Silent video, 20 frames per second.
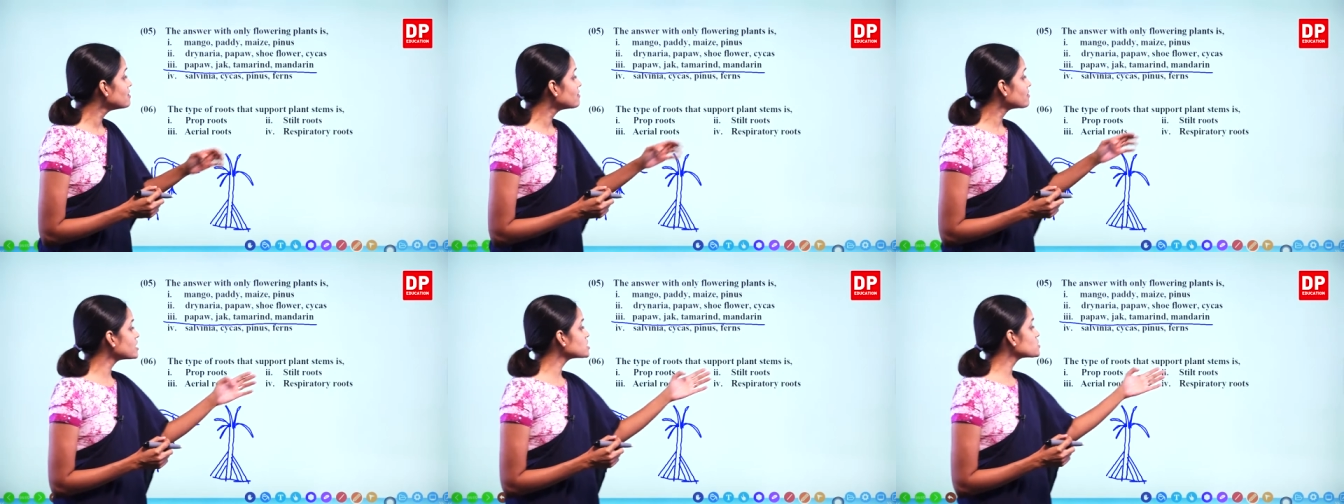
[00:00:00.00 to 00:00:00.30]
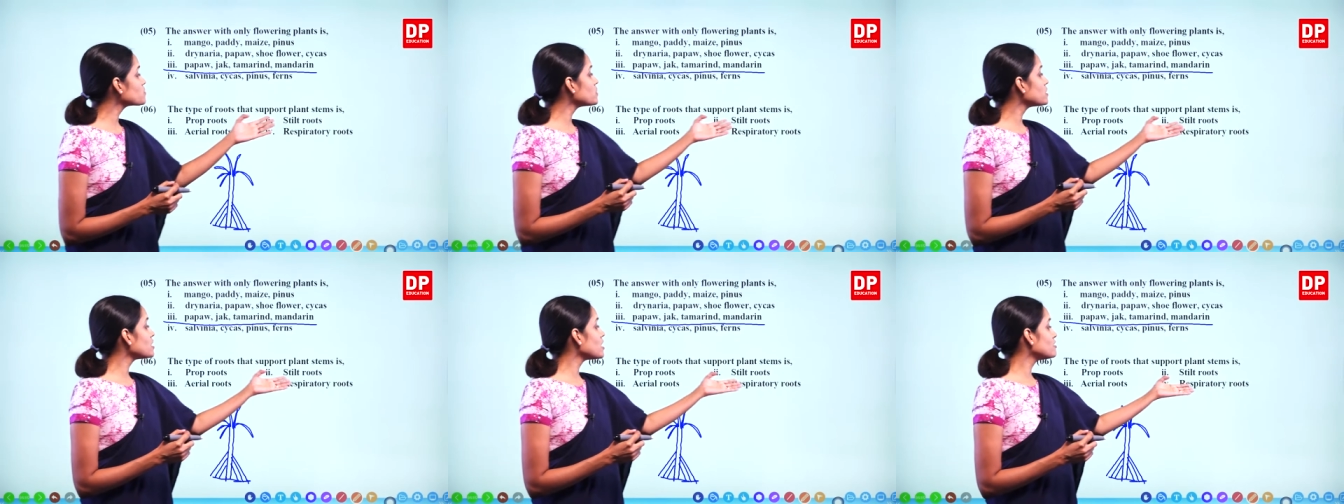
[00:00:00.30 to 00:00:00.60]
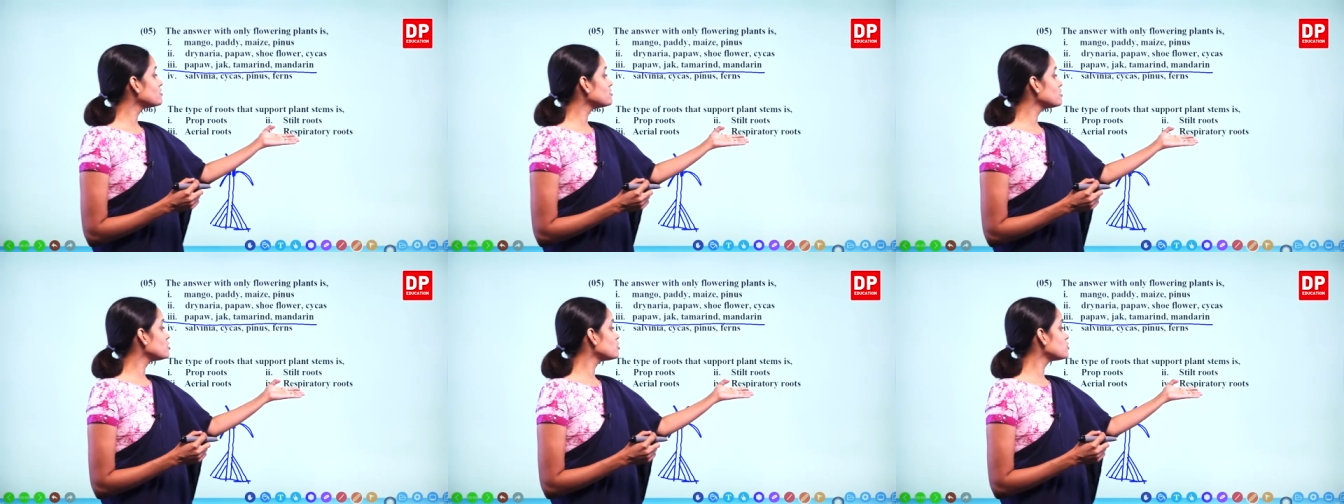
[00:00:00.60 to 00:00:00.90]

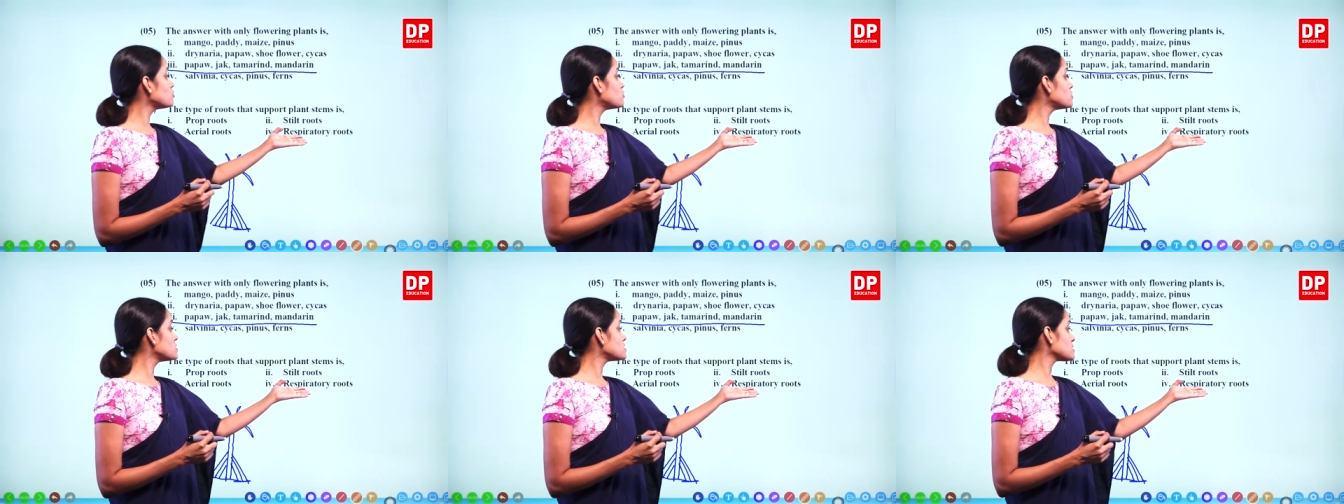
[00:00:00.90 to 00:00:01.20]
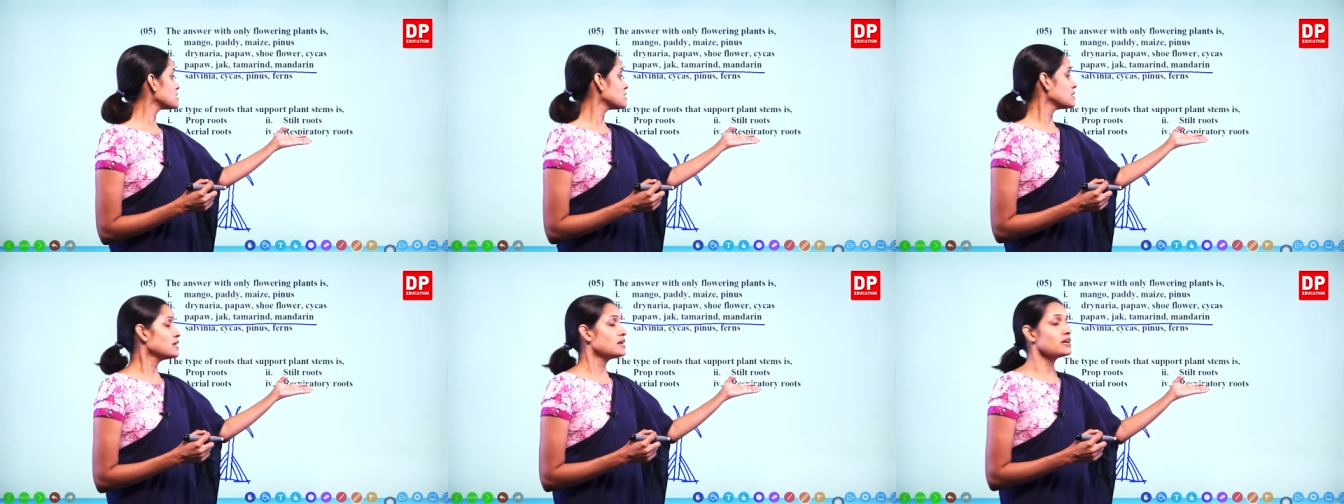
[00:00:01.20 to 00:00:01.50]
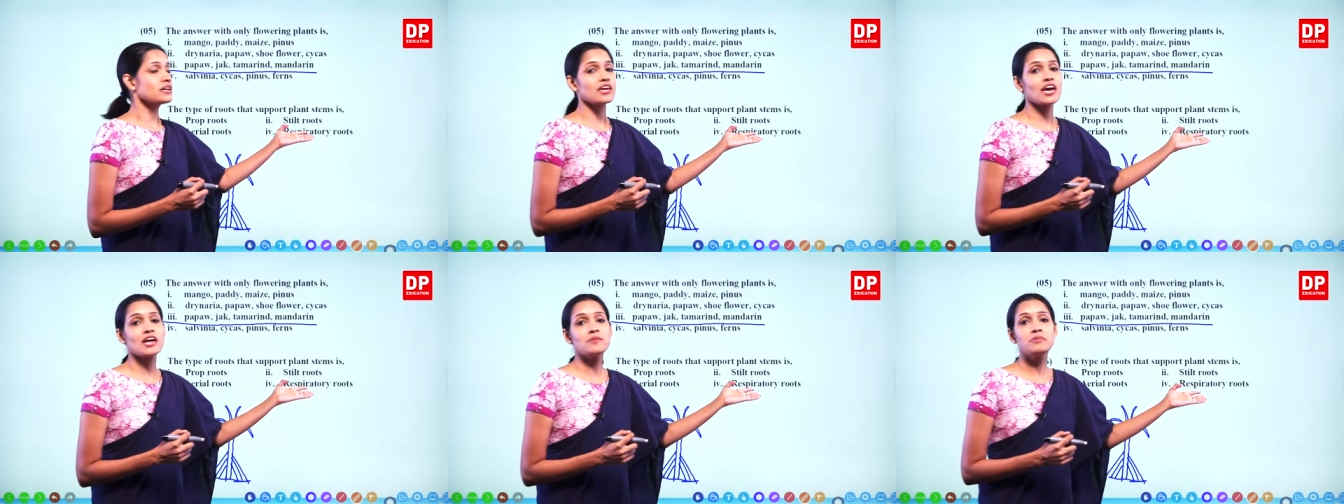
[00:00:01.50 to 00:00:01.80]
Respiratory roots
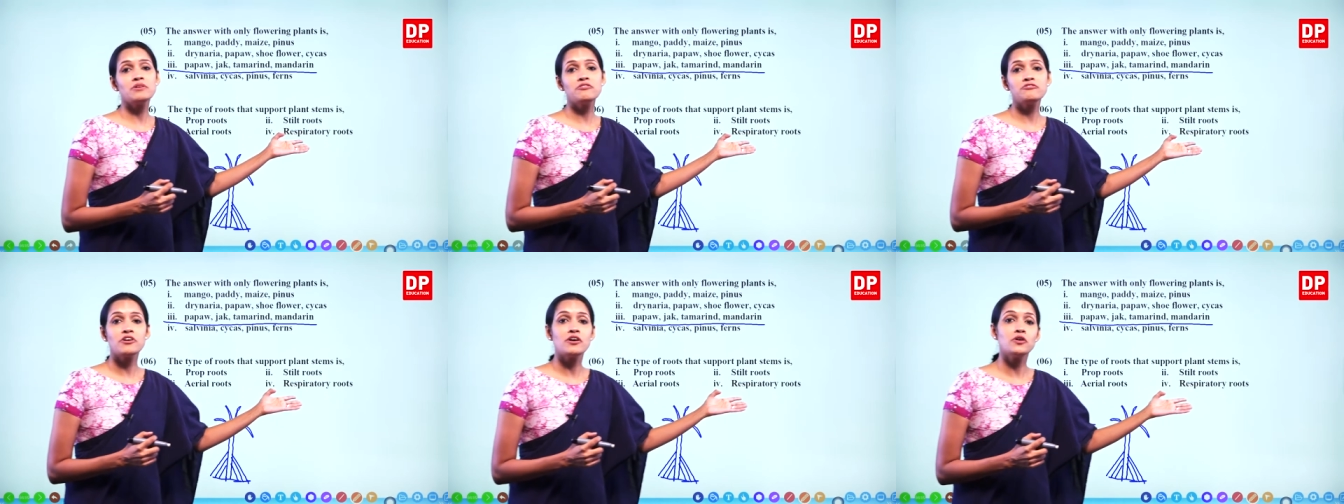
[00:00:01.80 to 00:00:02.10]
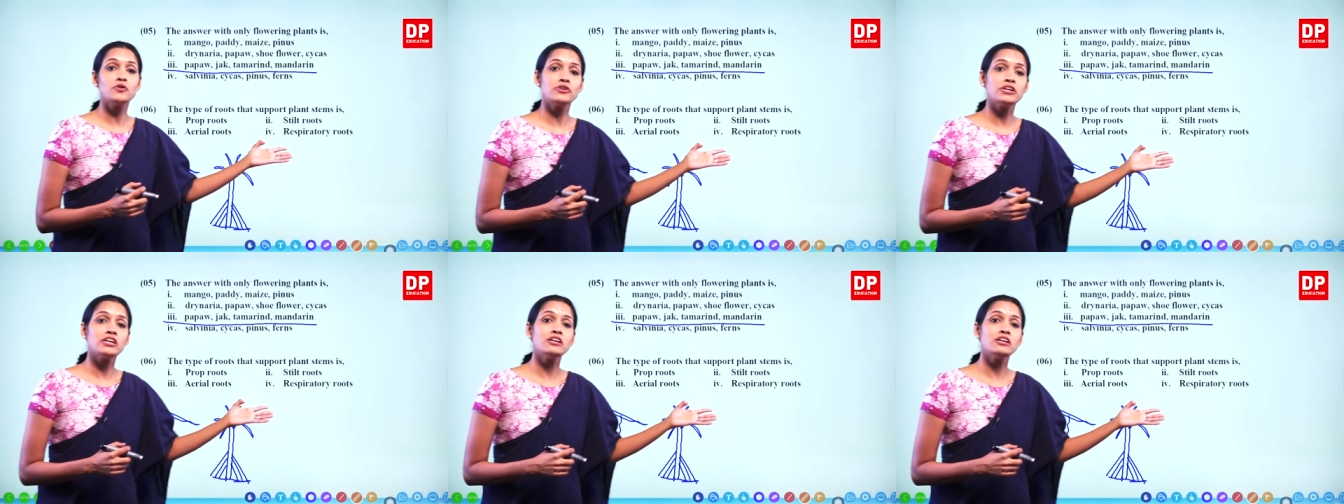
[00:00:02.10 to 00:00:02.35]
can be found